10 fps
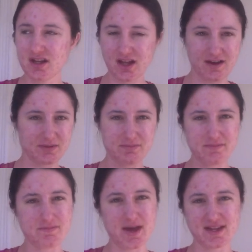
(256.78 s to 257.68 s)
having
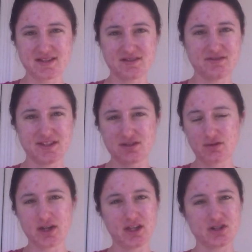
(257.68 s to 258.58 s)
massive
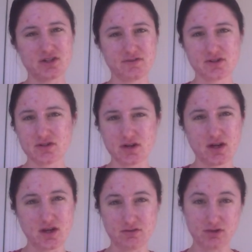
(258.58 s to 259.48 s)
dysregulation of your
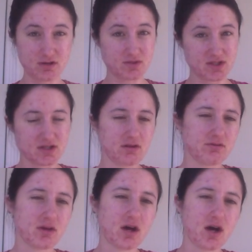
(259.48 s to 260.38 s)
circadian rhythm and
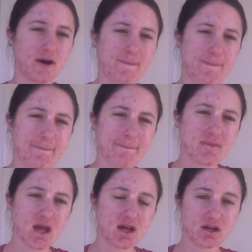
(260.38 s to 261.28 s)
stuff.
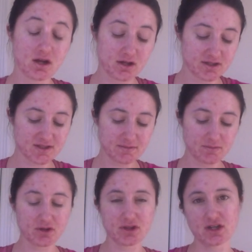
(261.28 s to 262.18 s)
And some
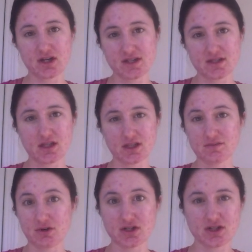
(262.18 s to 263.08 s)
people theorize that, like,
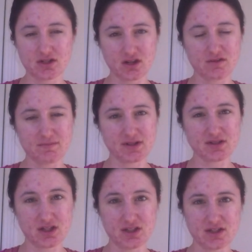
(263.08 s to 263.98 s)
depression and a lot of
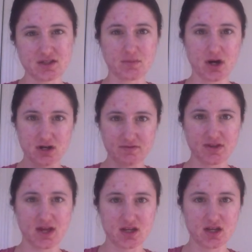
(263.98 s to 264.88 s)
mental illness are part of
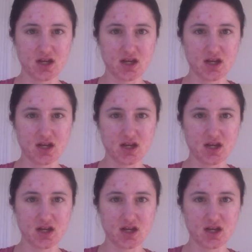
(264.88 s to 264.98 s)
that,